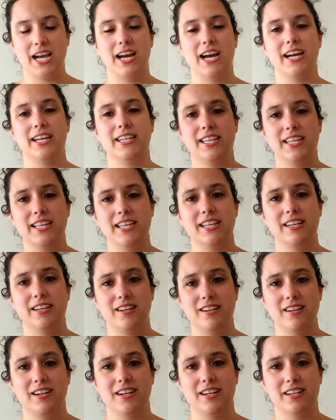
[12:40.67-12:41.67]
I can get
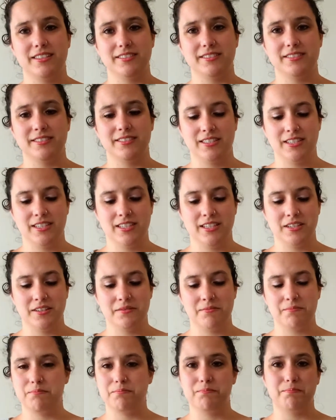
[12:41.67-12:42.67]
it on,
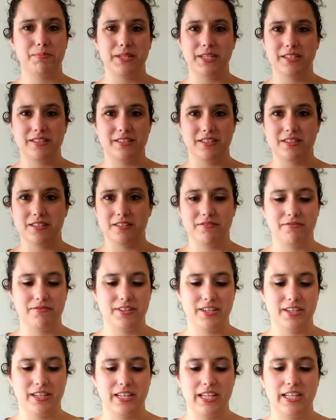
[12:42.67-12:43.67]
but it doesn't
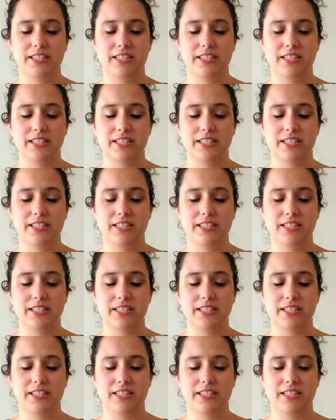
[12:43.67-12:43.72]
fit.